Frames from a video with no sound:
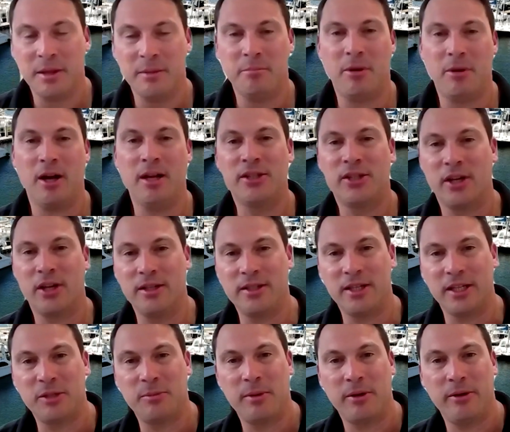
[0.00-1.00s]
bite-sized
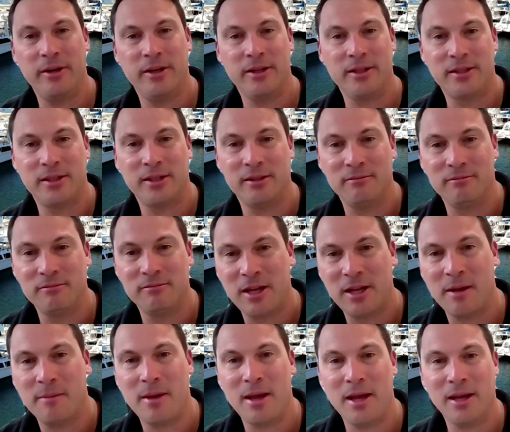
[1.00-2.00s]
experience and
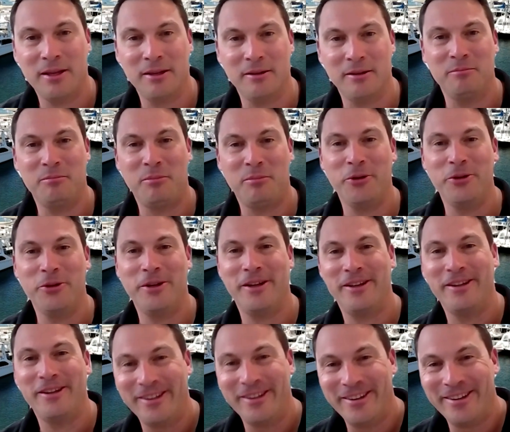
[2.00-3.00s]
come back and
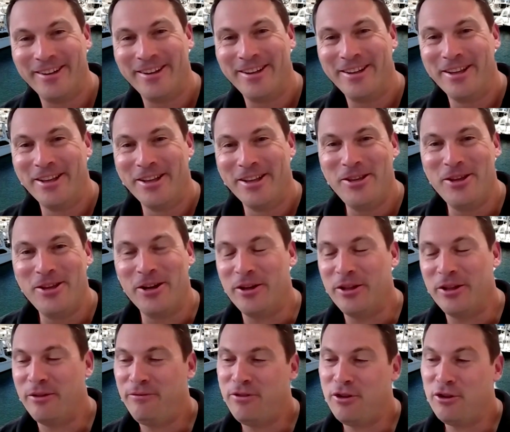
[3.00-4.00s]
ponder
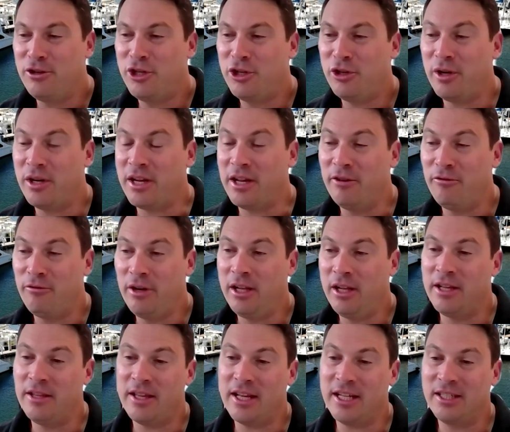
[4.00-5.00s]
the future. And
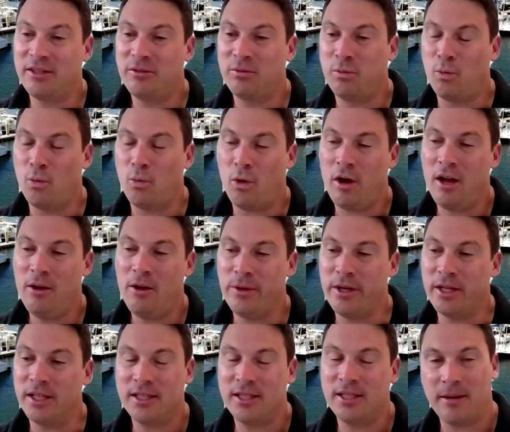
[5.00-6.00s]
really that's why we
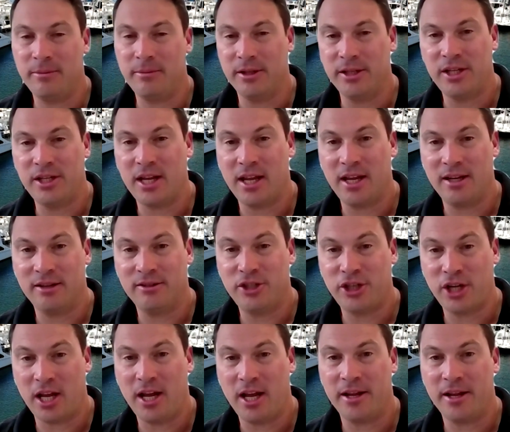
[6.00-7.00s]
established our
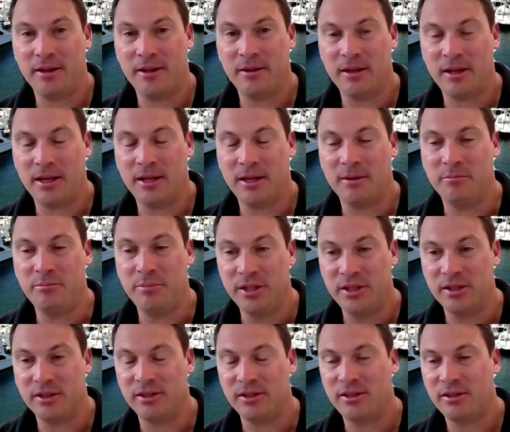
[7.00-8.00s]
charter
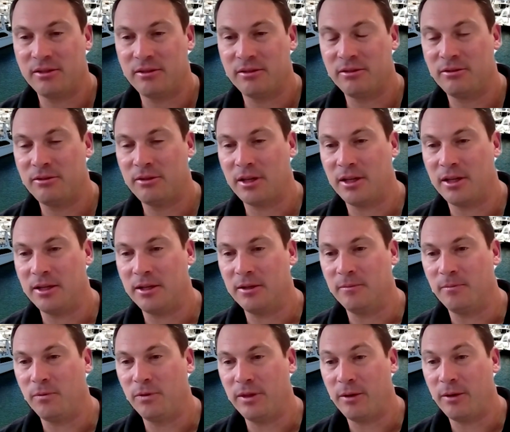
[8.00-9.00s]
business
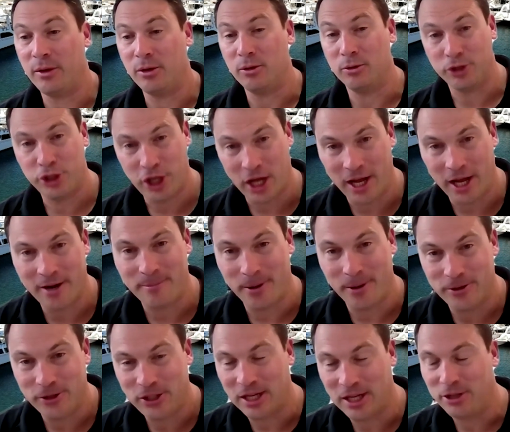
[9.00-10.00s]
that we call Charter
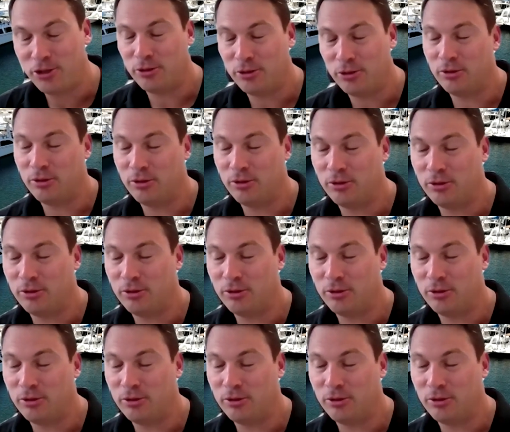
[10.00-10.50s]
Boat Central,